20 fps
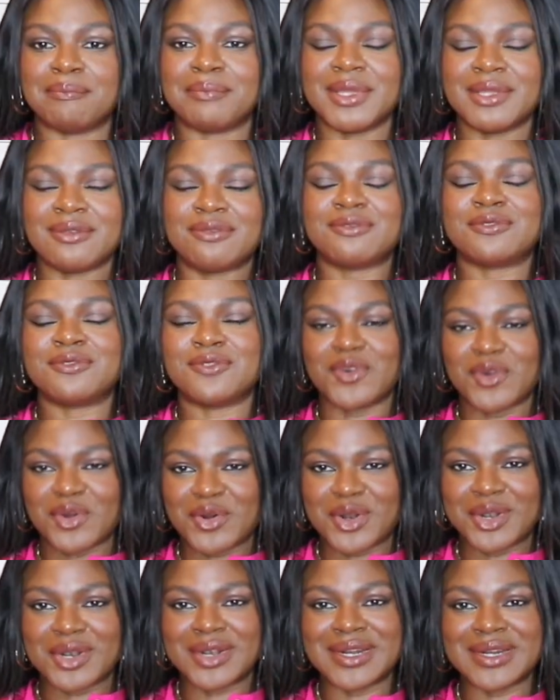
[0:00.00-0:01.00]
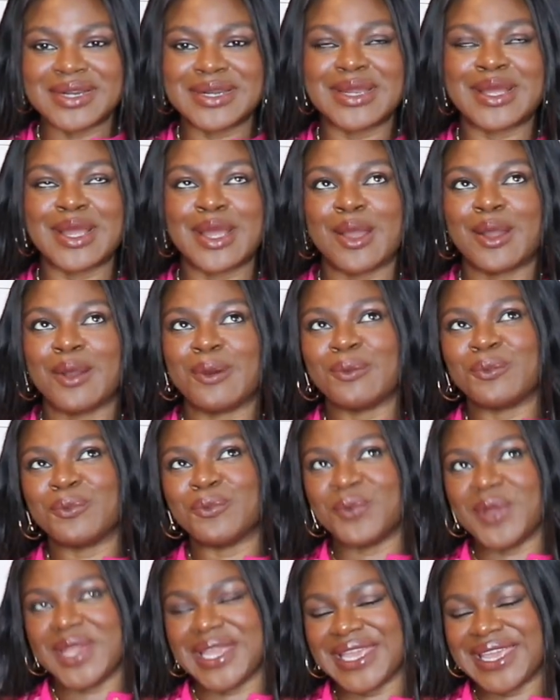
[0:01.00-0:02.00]
Before
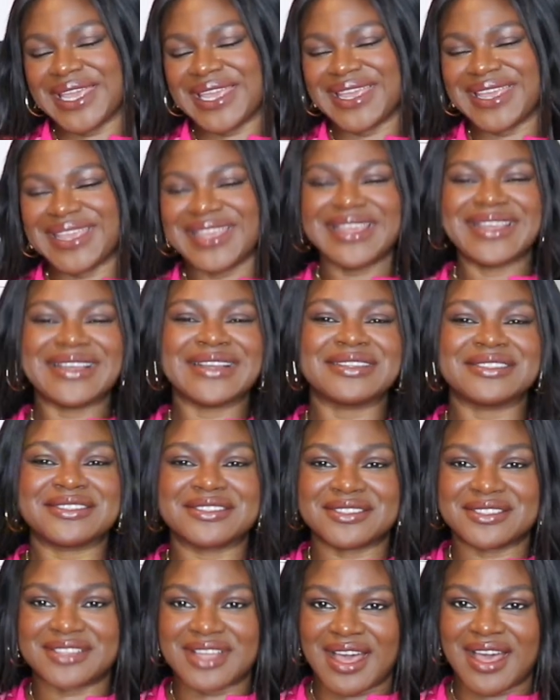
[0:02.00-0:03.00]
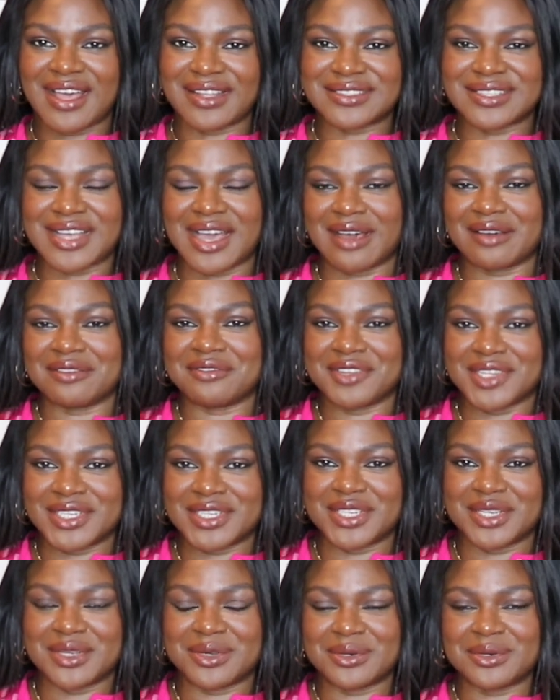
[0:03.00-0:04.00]
we start our
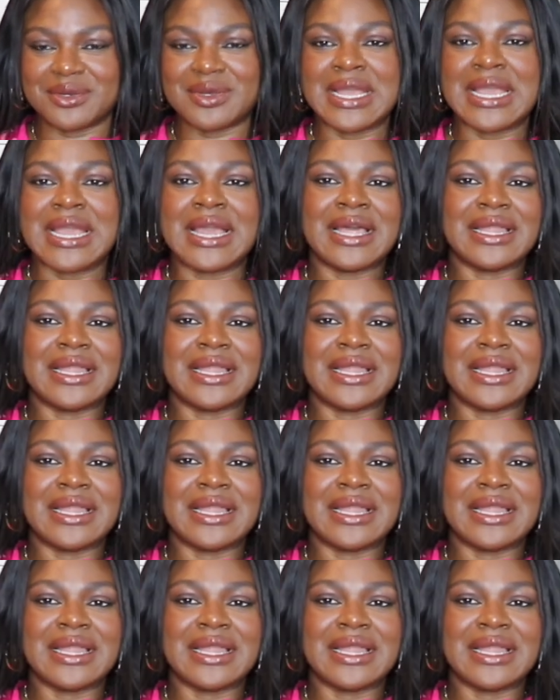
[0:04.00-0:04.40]
video